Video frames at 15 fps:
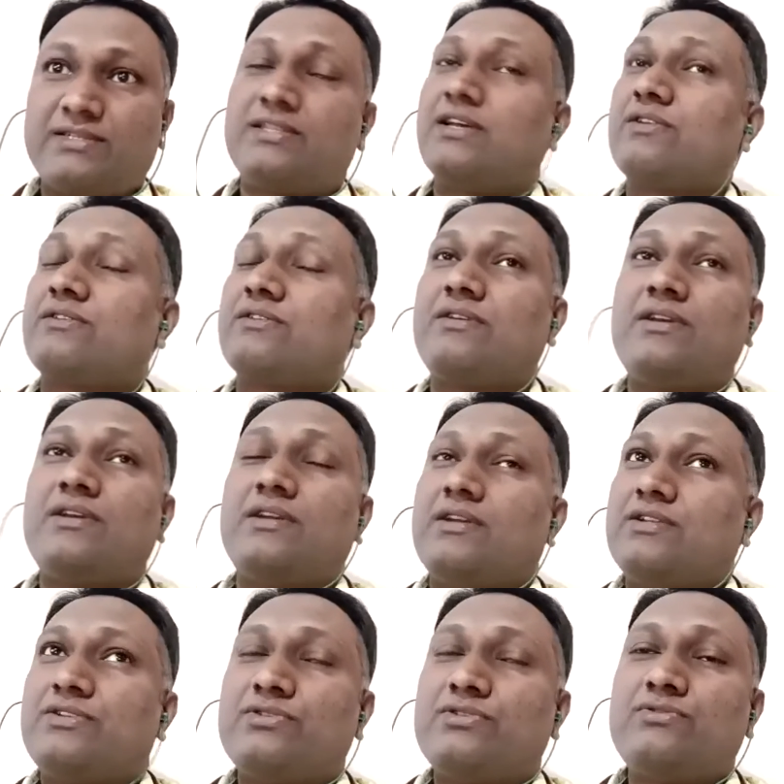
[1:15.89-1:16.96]
There are
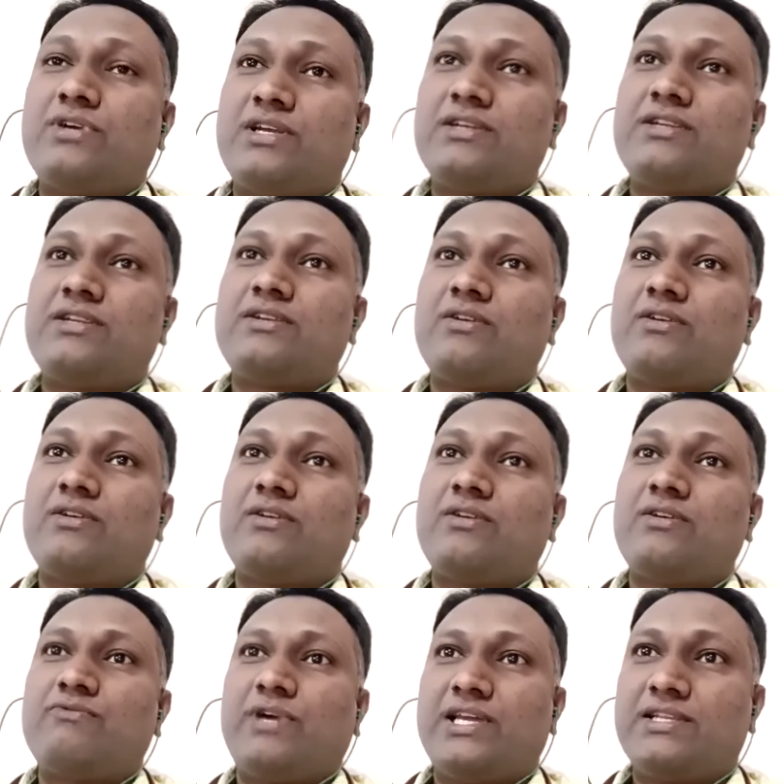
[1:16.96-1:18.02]
200 odd
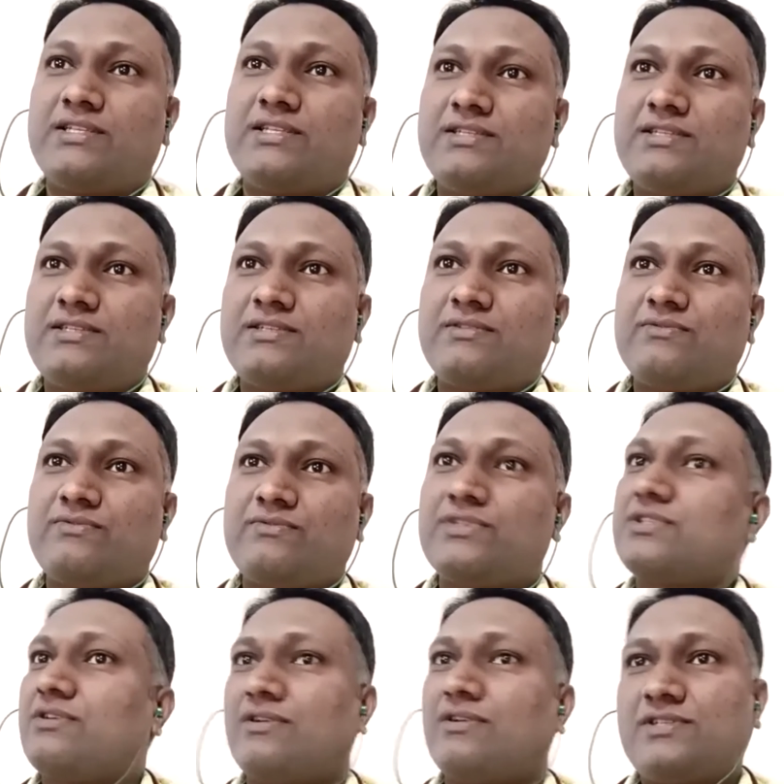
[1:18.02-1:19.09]
viruses which
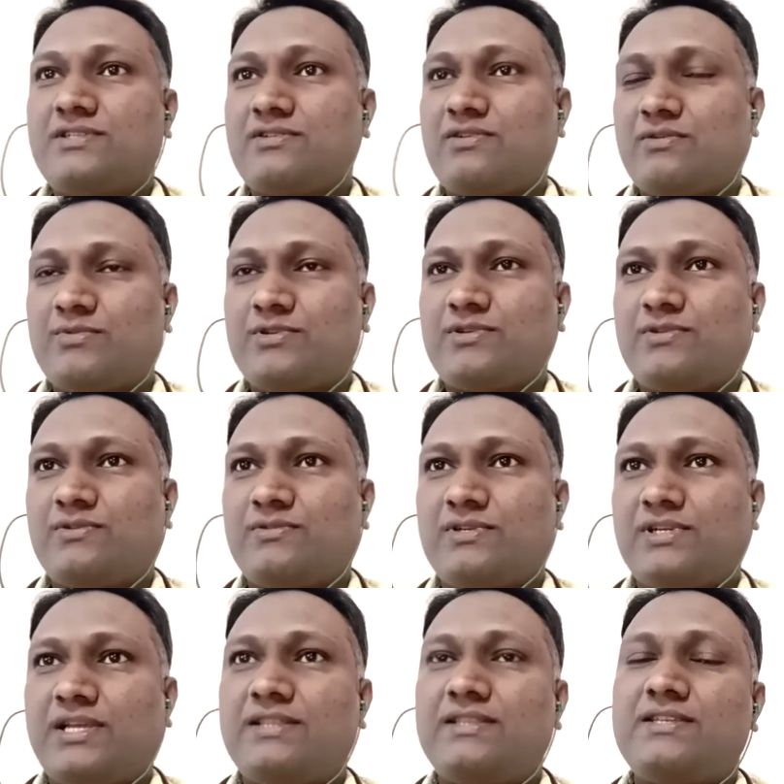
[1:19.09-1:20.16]
causes common cold,
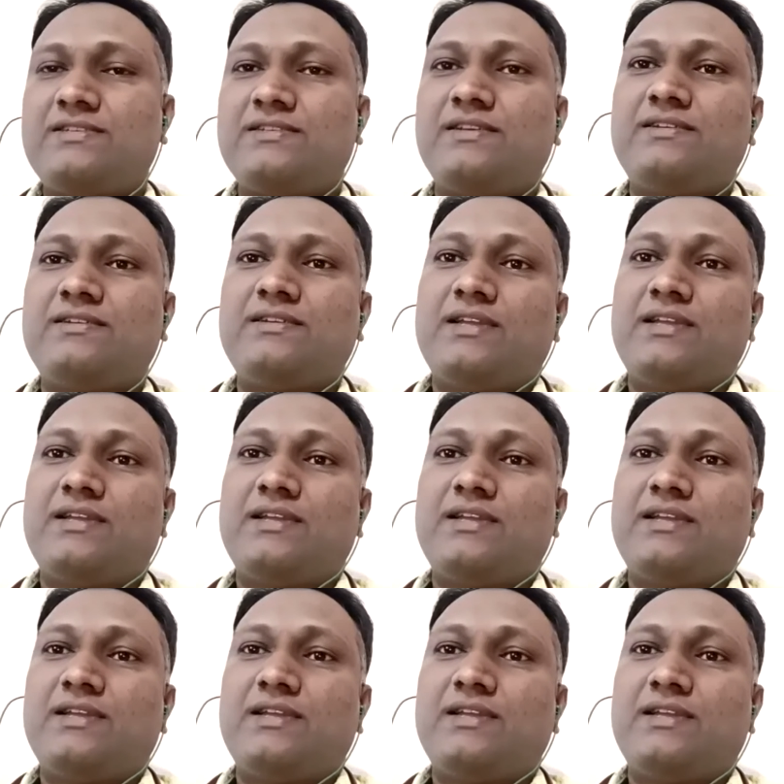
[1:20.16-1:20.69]
and these are,